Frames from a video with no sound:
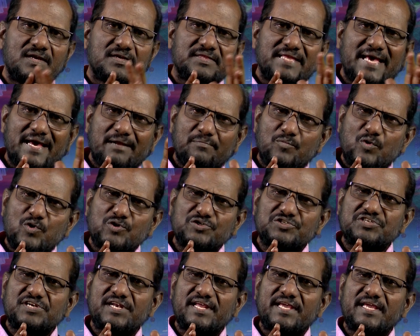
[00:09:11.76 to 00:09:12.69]
They are
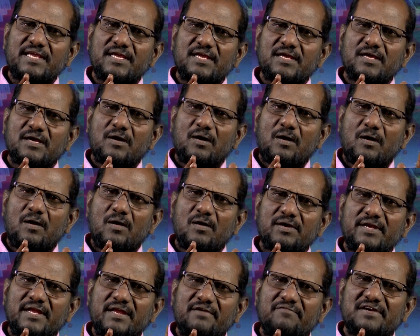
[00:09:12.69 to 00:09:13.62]
mostly
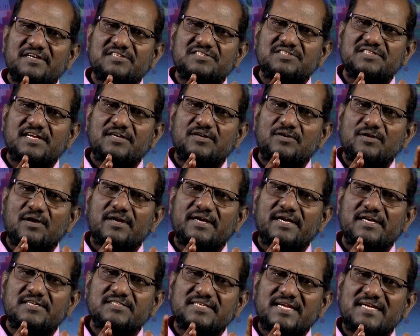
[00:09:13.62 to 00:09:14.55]
all events that
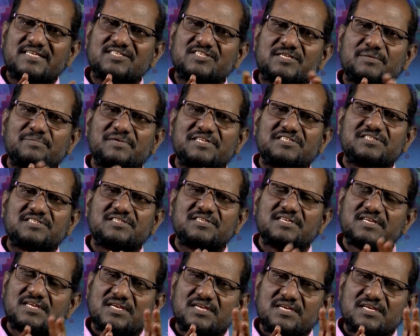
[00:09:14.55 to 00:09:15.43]
targets customers,